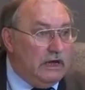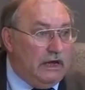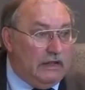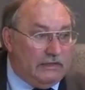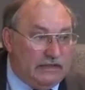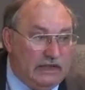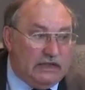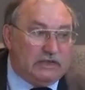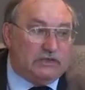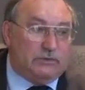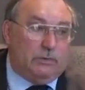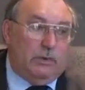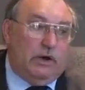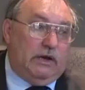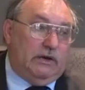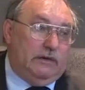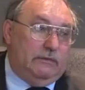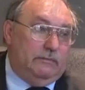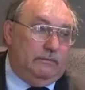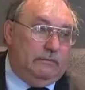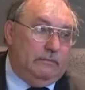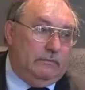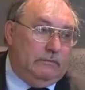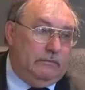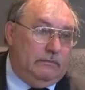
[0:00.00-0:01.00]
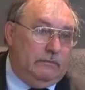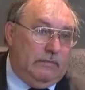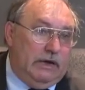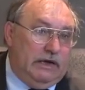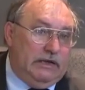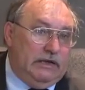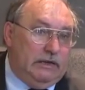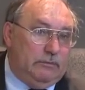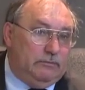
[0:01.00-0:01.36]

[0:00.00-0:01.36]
And that's why my